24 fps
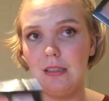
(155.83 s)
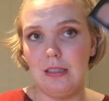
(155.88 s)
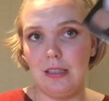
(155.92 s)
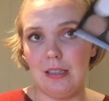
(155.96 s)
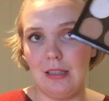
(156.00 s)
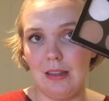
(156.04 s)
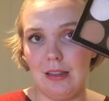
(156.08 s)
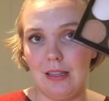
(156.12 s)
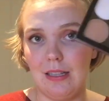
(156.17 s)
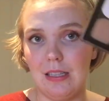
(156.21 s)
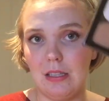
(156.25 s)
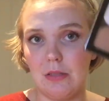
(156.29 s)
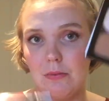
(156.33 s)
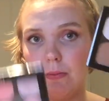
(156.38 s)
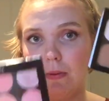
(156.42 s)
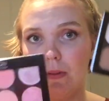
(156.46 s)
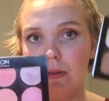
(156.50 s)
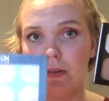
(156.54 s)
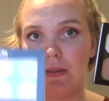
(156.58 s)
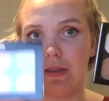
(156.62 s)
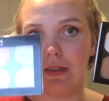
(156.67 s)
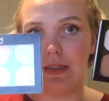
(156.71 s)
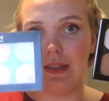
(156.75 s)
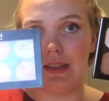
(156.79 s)
in these
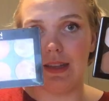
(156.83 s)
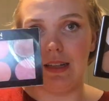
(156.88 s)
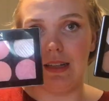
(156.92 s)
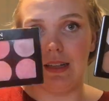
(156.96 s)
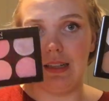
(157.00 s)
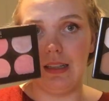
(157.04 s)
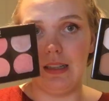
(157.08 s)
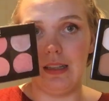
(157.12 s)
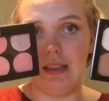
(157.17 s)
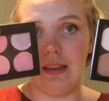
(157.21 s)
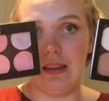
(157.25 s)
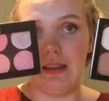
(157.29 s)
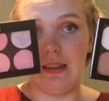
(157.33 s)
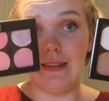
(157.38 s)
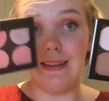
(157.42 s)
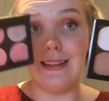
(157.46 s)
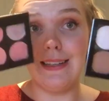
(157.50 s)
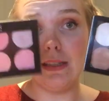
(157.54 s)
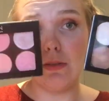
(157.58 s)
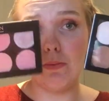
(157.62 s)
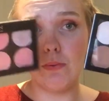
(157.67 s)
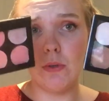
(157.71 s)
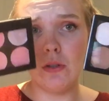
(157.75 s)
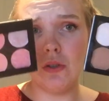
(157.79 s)
ones than in
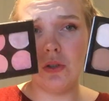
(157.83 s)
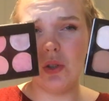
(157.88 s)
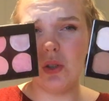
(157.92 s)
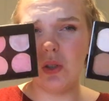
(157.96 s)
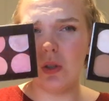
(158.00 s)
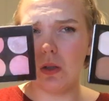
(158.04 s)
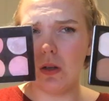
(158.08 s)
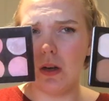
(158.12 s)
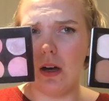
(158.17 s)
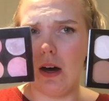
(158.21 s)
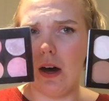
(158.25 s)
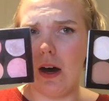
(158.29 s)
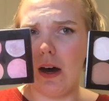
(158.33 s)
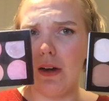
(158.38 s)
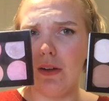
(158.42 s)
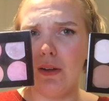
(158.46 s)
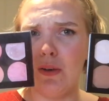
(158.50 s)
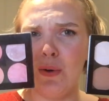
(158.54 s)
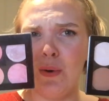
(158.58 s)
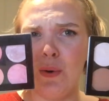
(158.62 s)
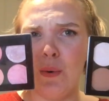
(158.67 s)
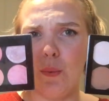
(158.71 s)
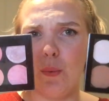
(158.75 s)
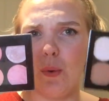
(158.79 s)
these ones. I
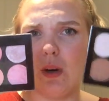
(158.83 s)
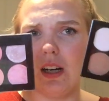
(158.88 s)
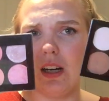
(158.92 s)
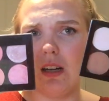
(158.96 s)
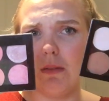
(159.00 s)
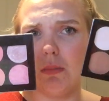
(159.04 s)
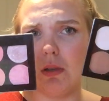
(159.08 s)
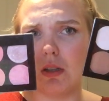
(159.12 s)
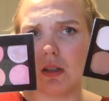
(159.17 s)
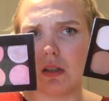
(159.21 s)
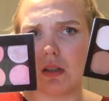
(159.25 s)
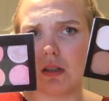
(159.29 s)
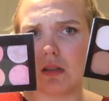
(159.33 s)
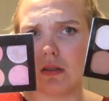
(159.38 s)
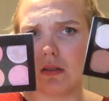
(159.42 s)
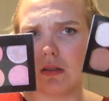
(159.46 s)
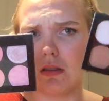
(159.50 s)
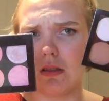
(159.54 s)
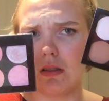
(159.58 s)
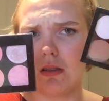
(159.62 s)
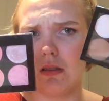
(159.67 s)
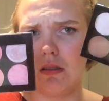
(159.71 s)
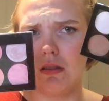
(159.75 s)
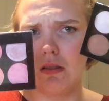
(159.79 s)
don't know why,
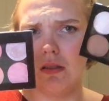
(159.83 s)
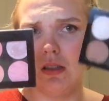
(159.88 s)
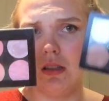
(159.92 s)
because